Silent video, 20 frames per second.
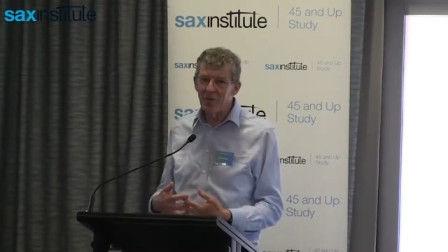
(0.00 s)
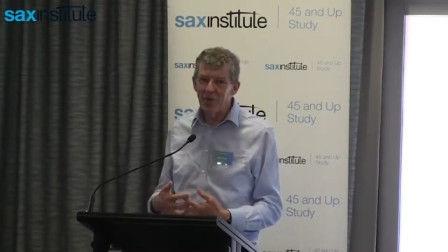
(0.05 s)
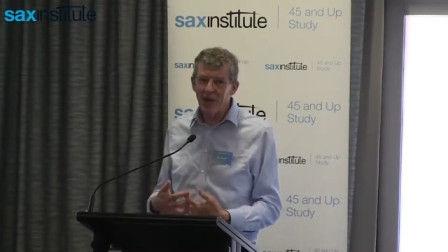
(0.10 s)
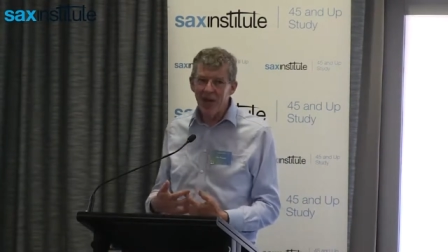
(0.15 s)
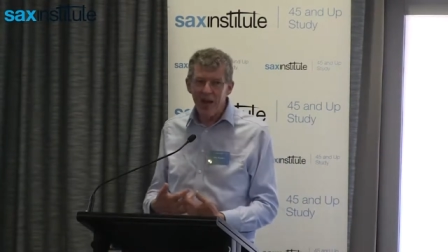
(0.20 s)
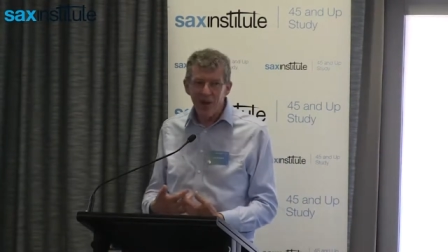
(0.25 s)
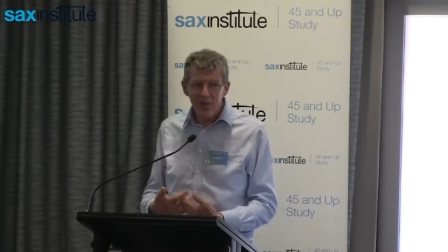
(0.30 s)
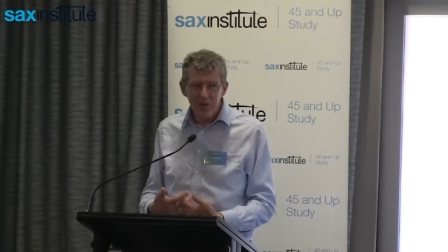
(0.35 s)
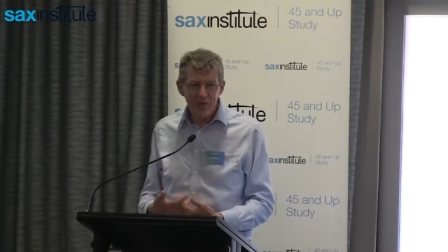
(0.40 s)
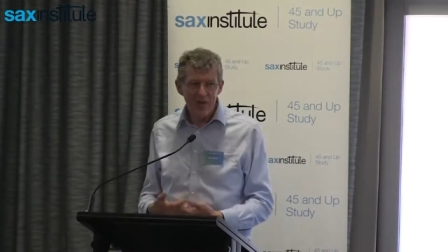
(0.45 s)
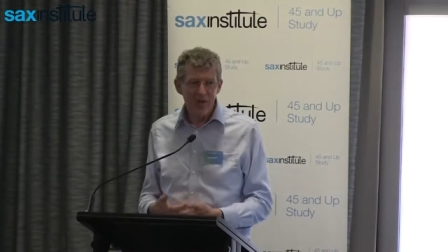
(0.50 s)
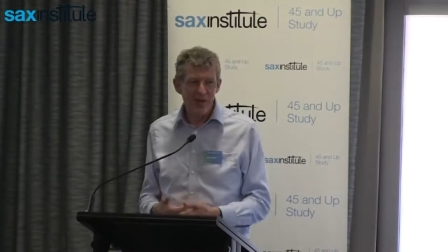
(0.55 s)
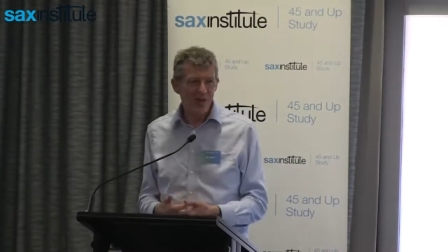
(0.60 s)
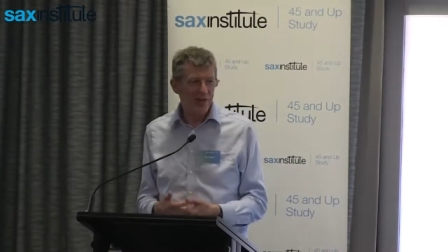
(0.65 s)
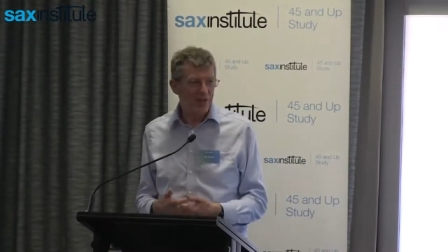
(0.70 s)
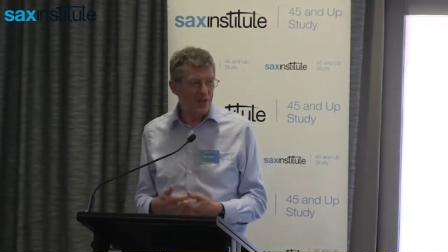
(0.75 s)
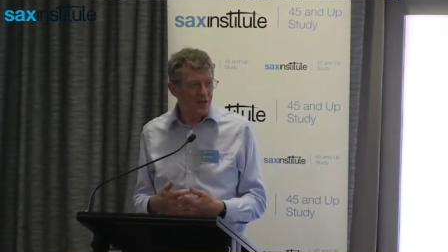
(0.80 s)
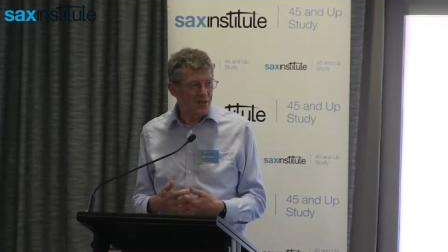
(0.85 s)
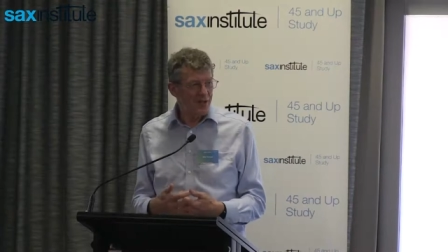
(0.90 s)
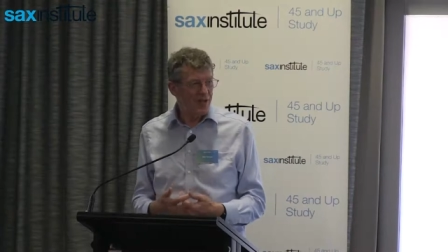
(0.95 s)
Healthcare
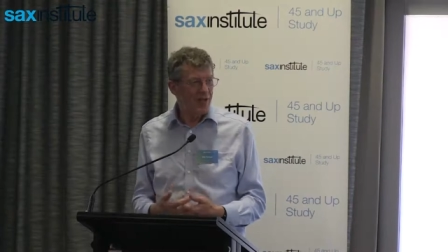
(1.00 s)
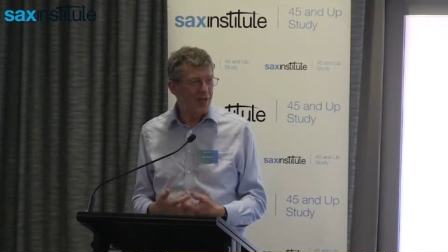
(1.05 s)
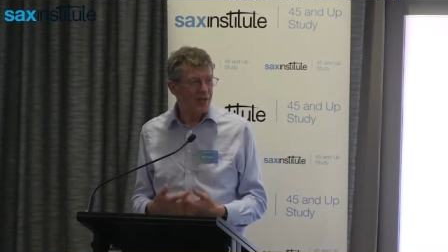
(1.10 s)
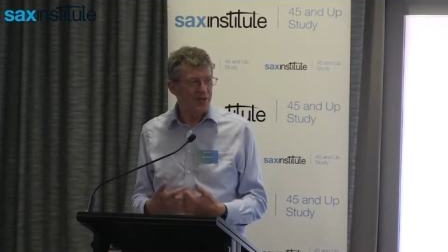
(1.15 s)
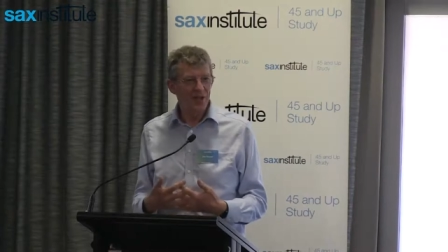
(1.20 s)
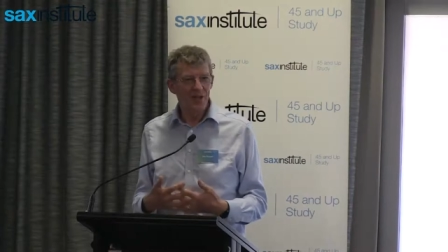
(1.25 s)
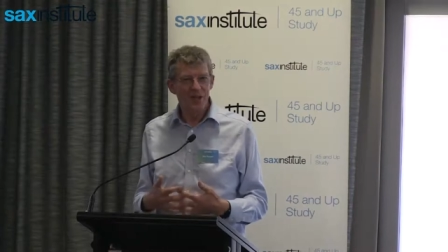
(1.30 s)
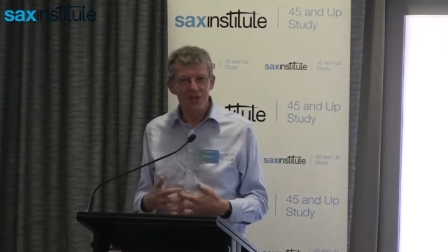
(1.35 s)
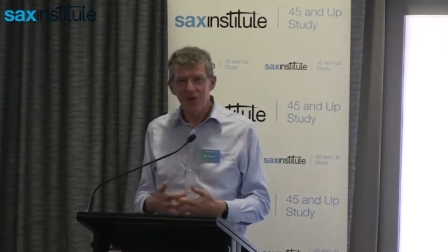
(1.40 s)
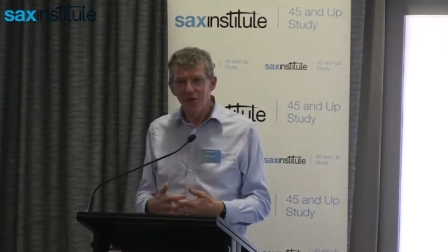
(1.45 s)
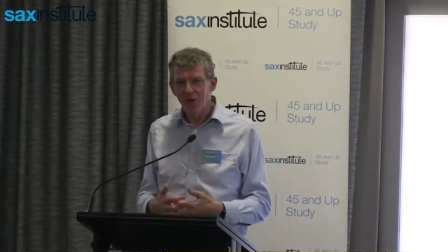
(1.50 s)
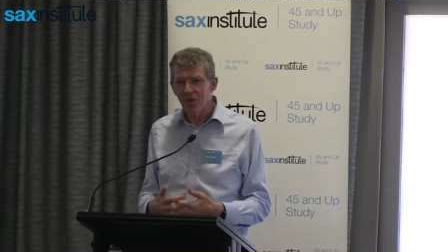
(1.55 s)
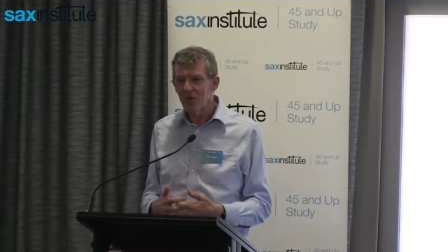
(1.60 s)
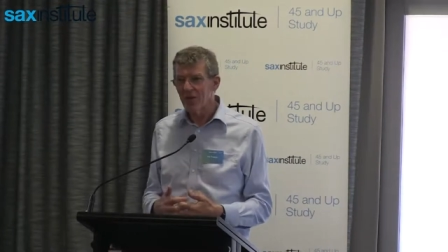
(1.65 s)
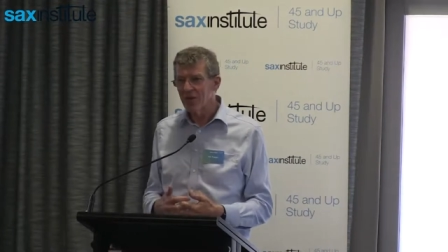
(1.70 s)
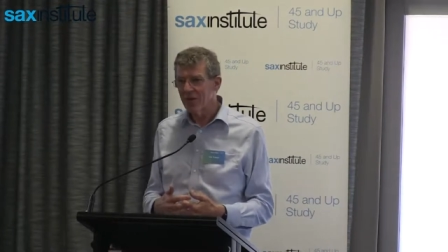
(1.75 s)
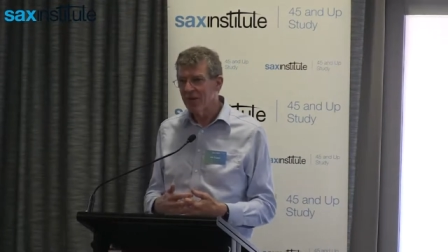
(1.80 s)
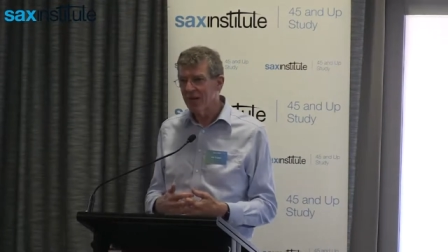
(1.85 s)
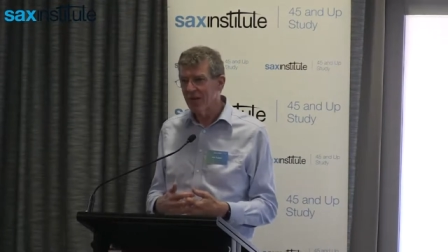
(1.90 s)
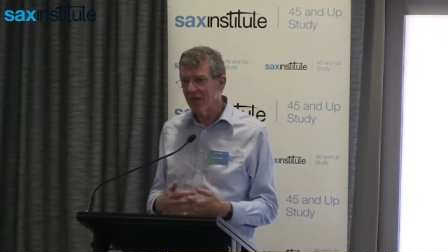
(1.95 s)
these days is going
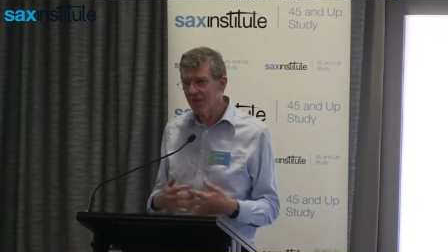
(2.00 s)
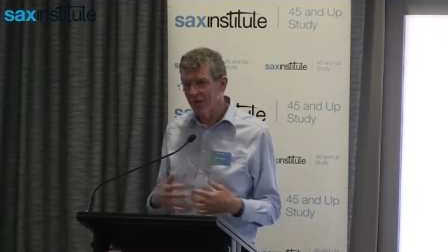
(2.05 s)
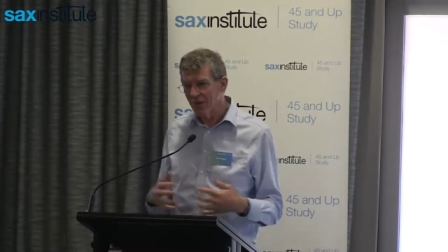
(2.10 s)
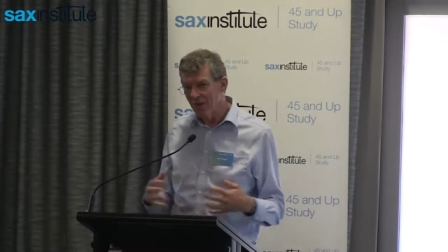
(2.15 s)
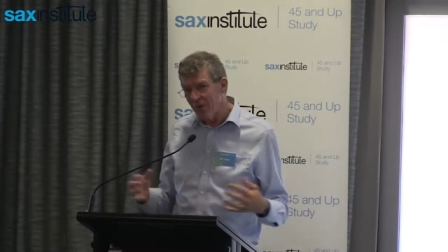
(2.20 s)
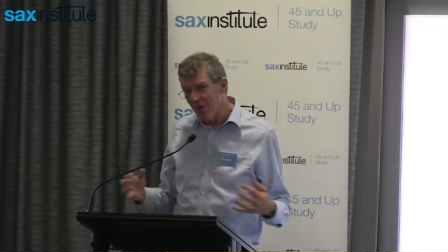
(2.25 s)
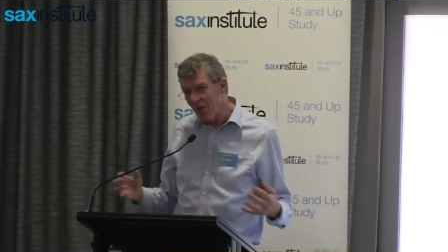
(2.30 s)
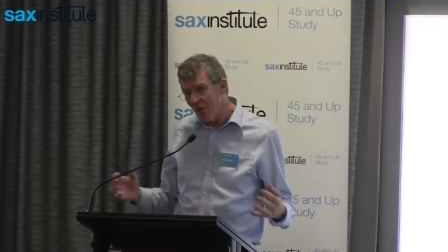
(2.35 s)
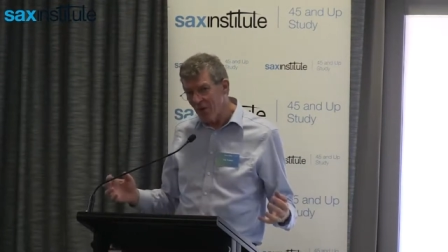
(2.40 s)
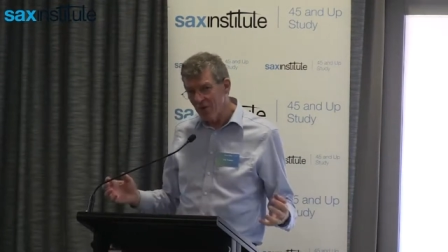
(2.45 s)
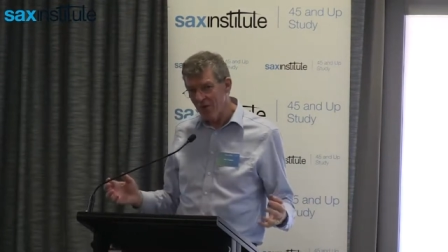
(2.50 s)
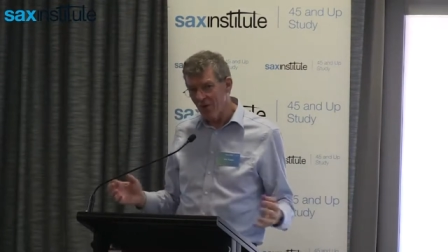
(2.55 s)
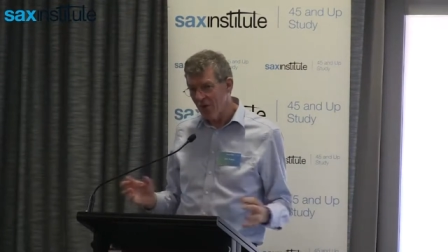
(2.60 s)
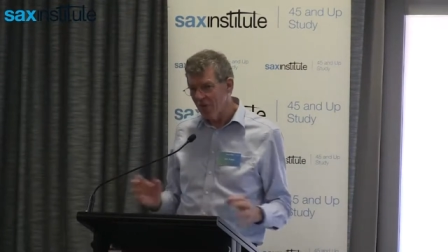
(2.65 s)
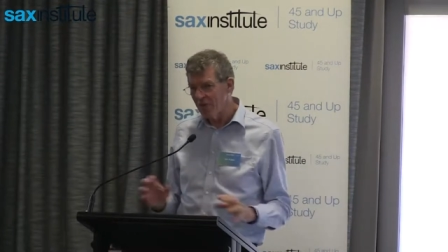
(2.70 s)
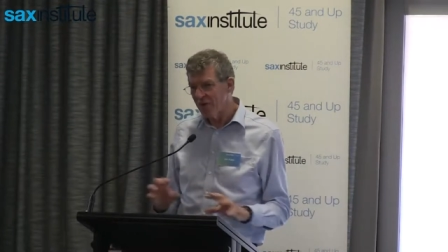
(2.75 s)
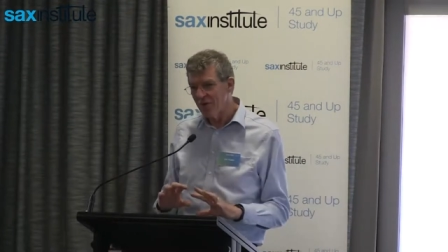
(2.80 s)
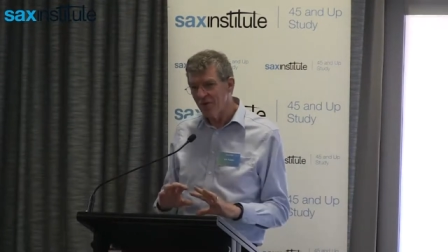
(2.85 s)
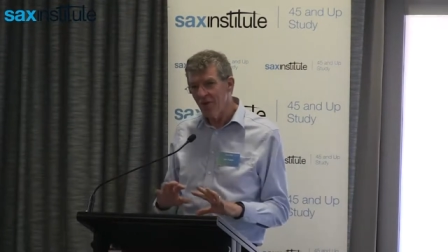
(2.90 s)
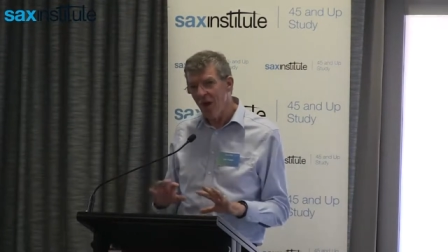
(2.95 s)
to be thought
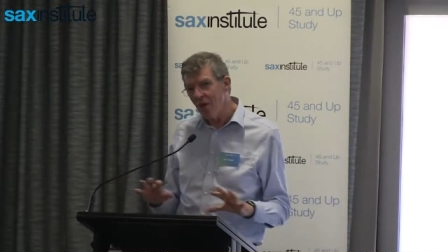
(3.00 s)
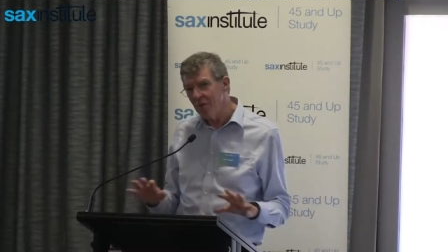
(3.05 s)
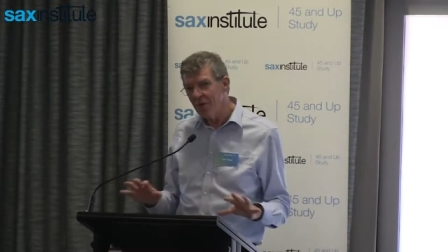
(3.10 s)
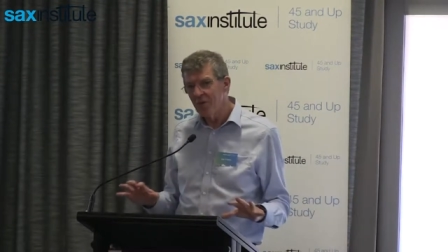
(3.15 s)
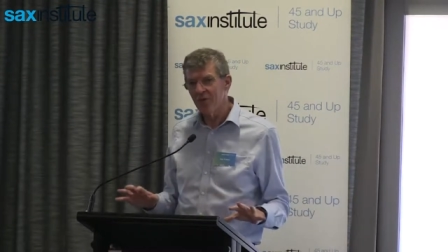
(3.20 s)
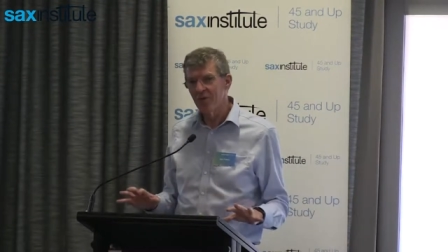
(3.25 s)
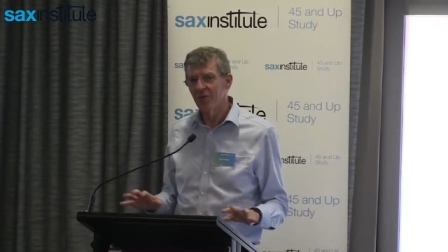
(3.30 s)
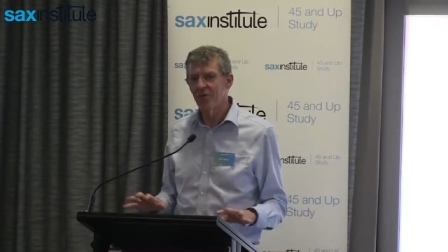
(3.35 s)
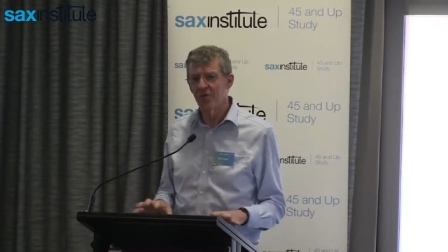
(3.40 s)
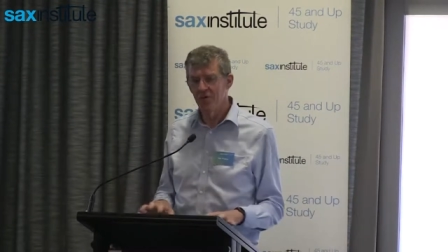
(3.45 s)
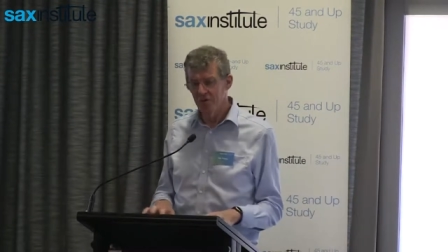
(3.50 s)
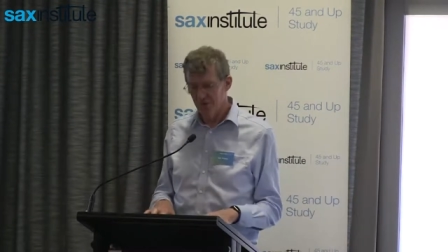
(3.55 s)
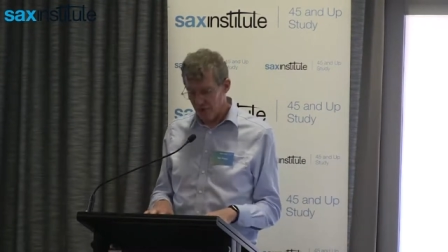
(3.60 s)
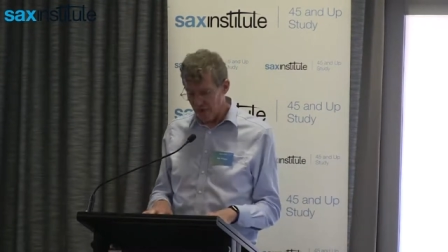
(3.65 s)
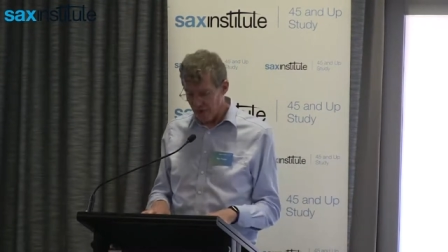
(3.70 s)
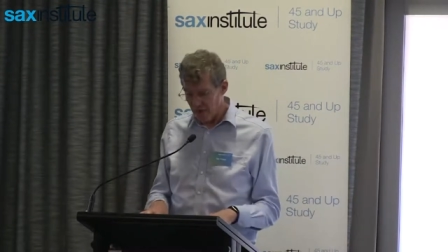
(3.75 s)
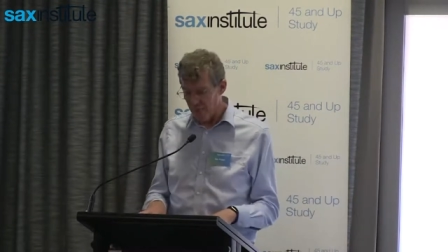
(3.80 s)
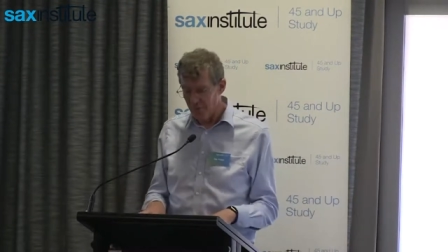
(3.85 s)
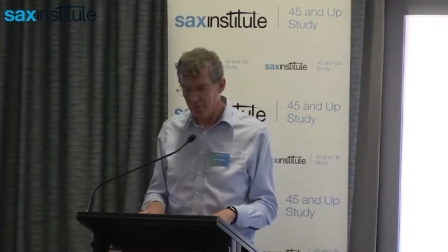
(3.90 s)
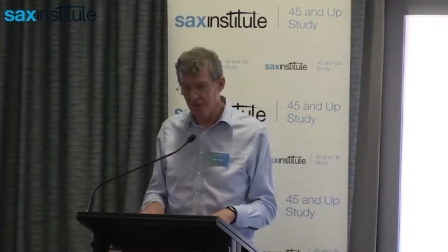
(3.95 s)
of in rather different
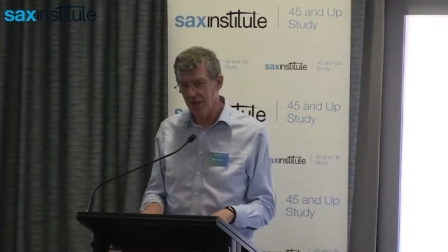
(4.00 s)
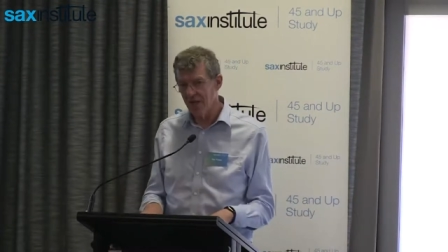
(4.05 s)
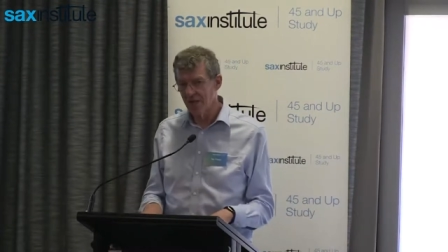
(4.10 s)
terms,